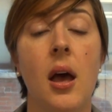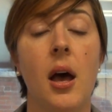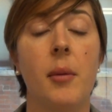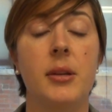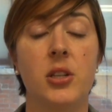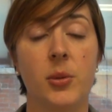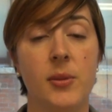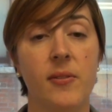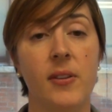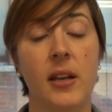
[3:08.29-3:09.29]
in terms
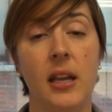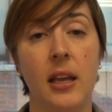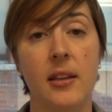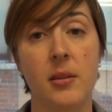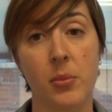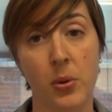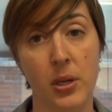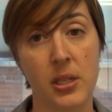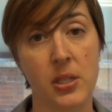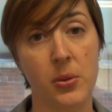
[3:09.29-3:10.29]
of funding is
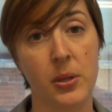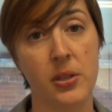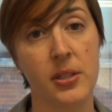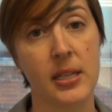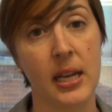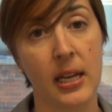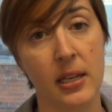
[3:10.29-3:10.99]
important to understand